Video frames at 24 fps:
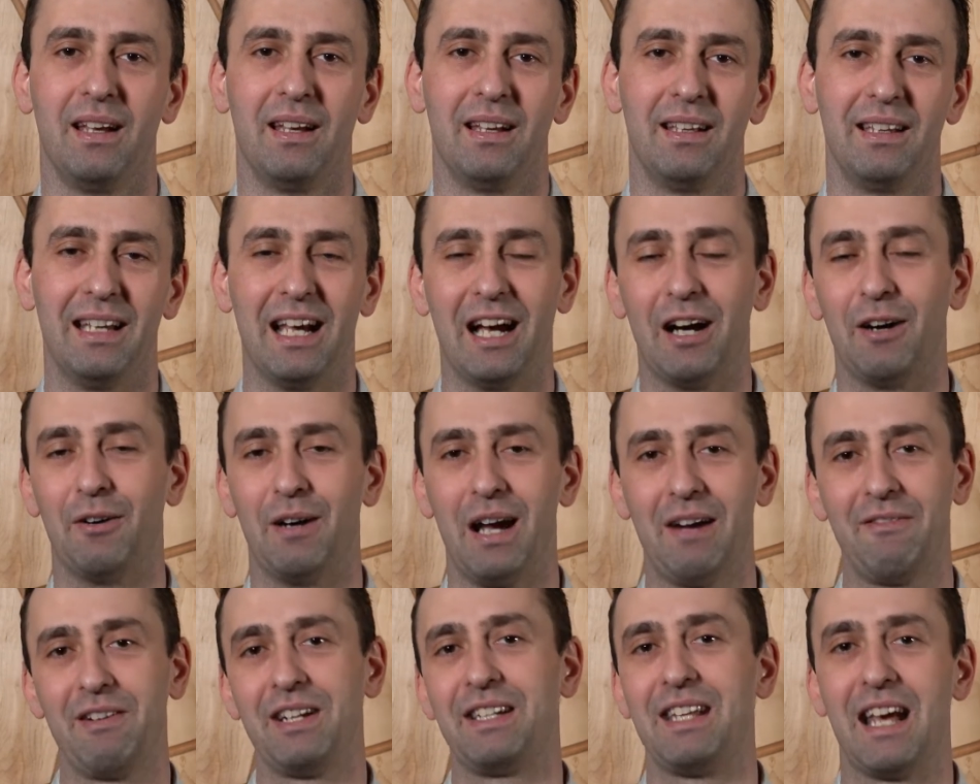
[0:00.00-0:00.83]
Now,
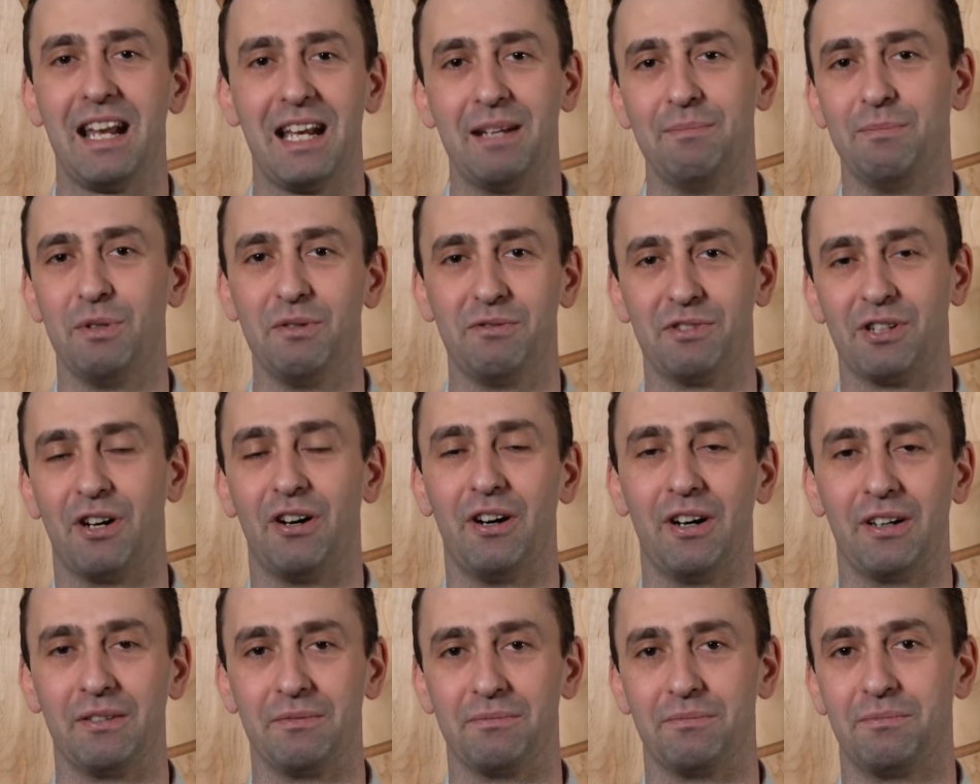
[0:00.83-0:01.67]
every tenant moves
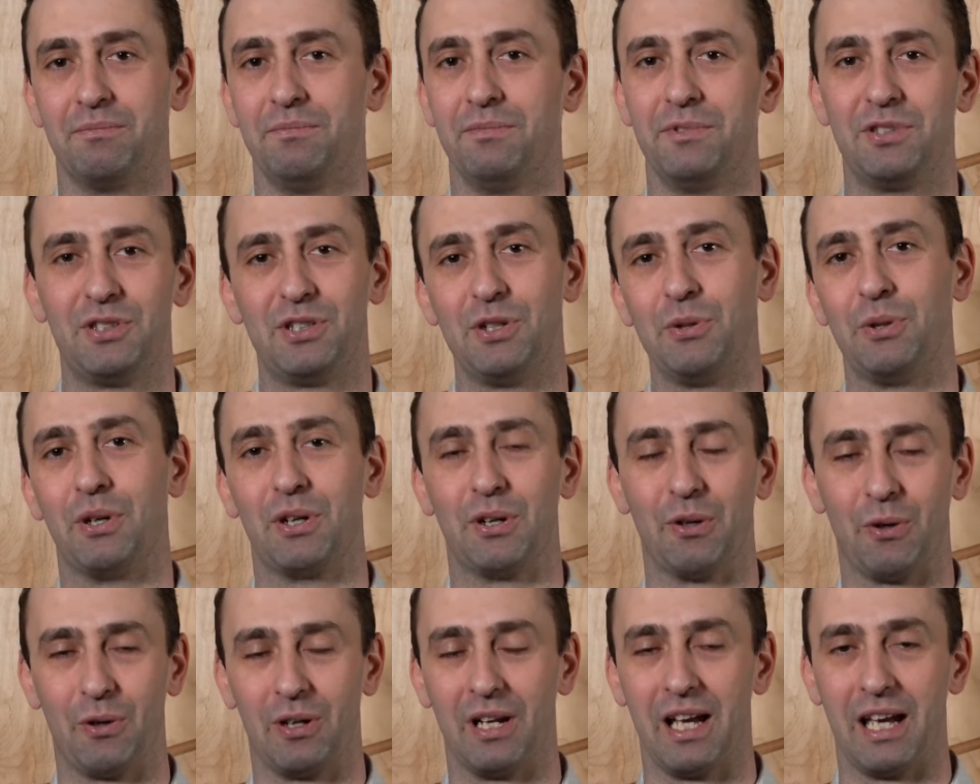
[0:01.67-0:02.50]
on sooner
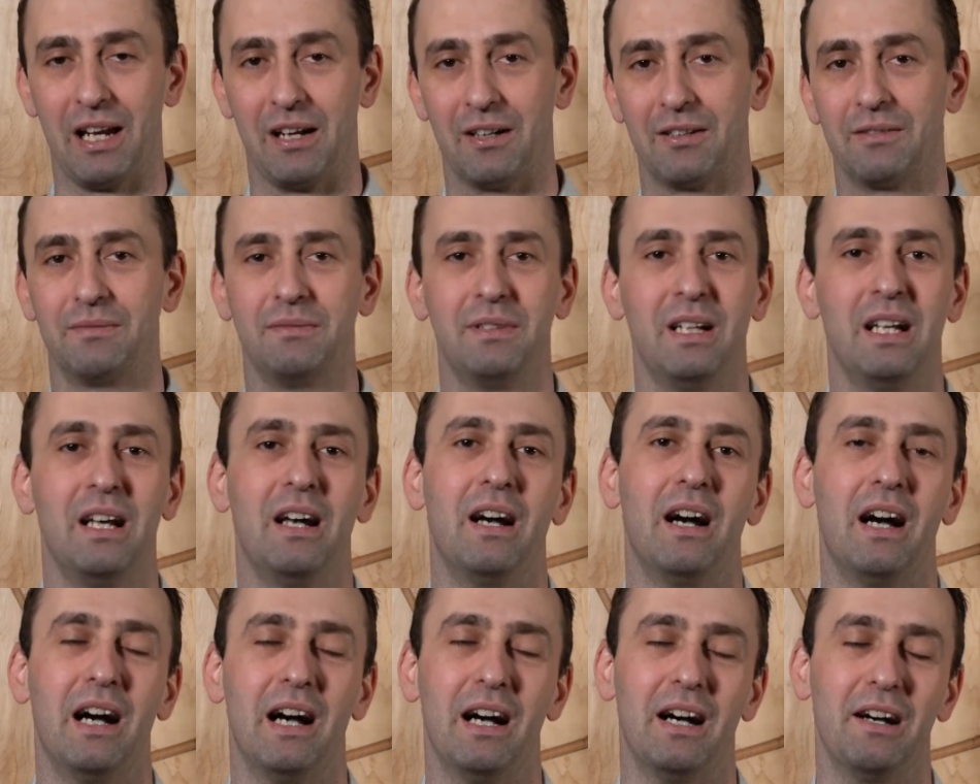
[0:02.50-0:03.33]
or later,
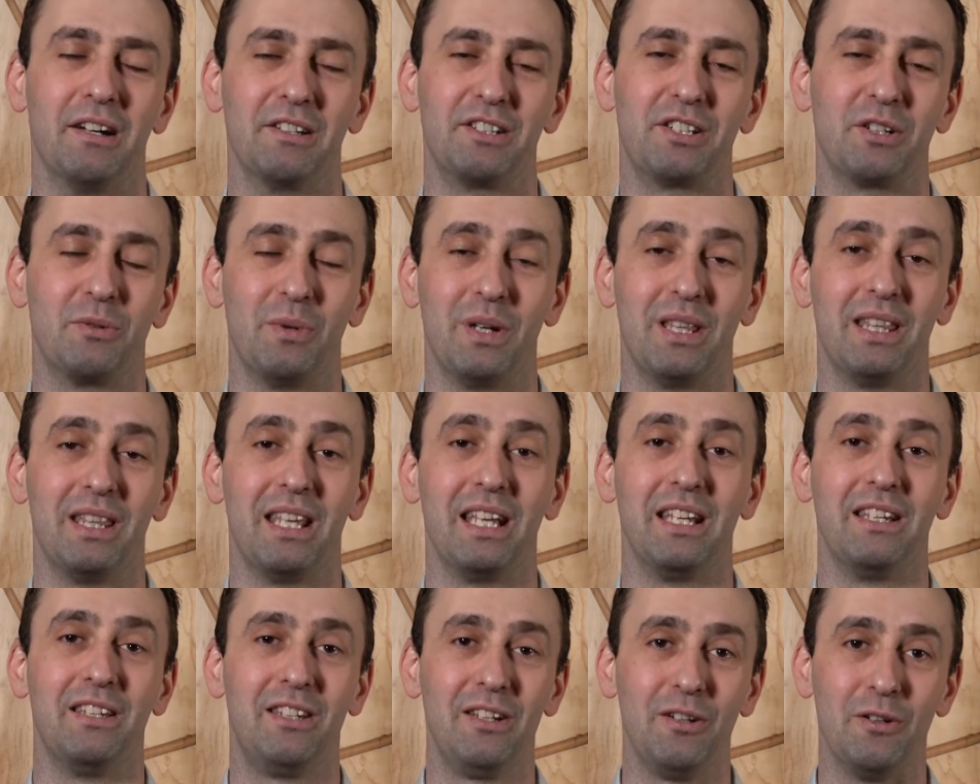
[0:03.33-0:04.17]
so when
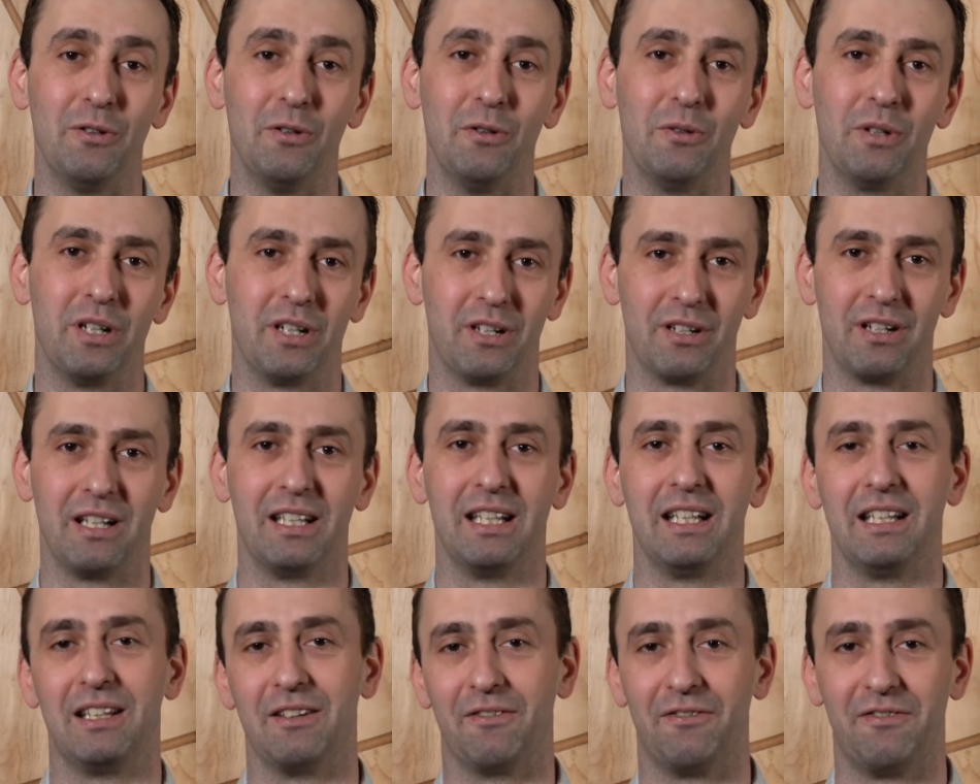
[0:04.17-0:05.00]
they do, you're gonna
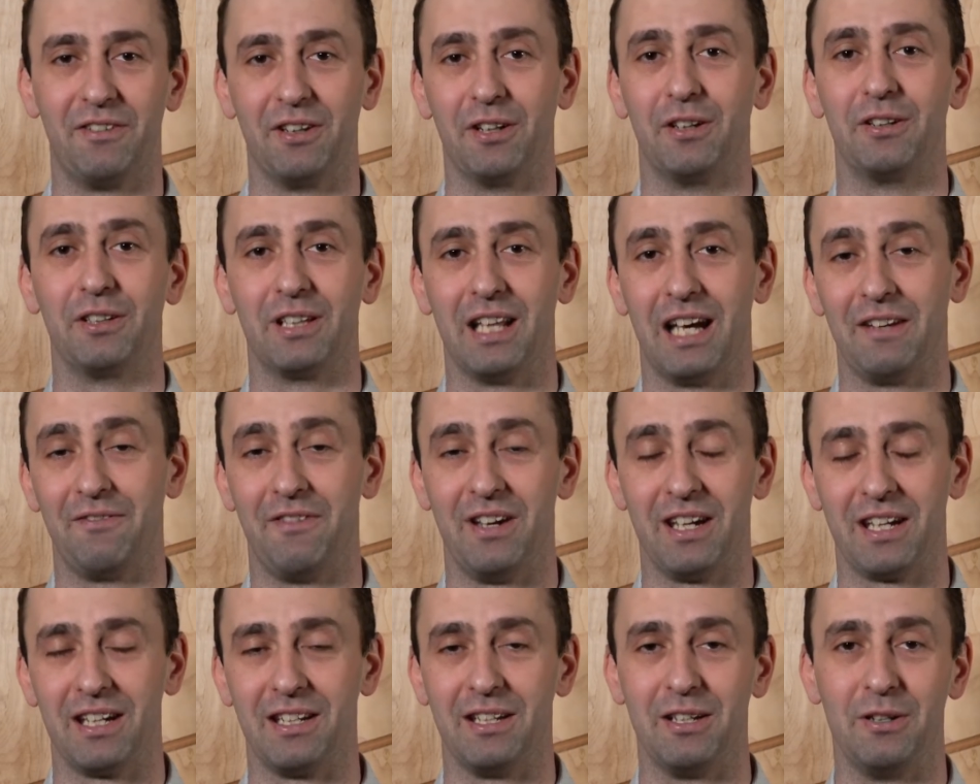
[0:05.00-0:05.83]
need to fill that
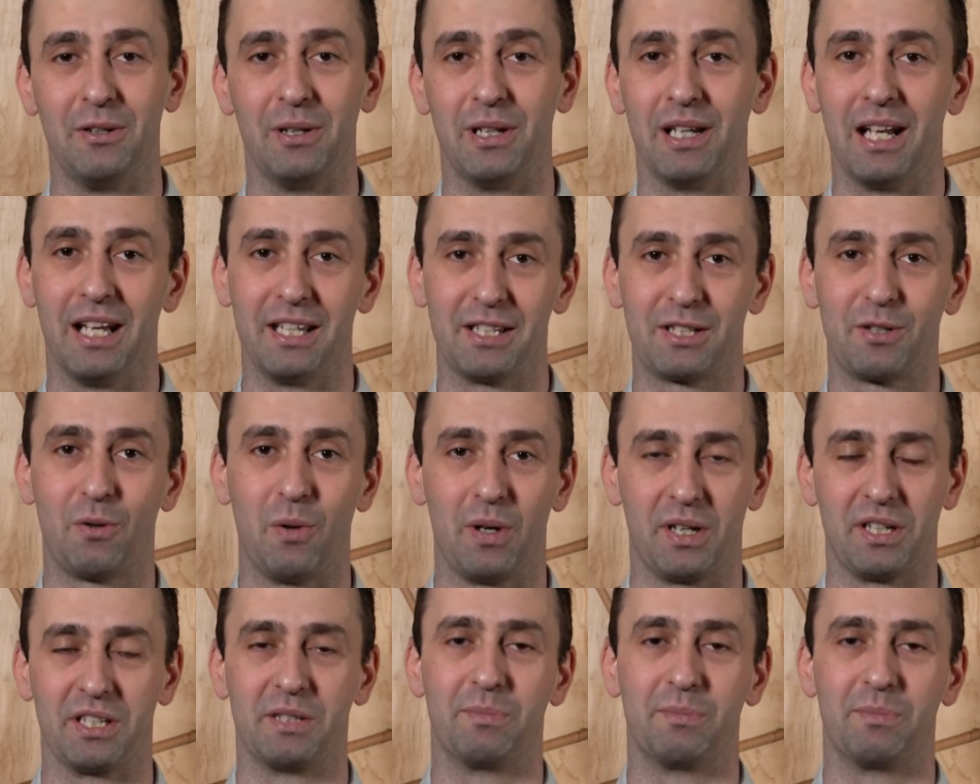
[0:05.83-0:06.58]
vacant unit as quick as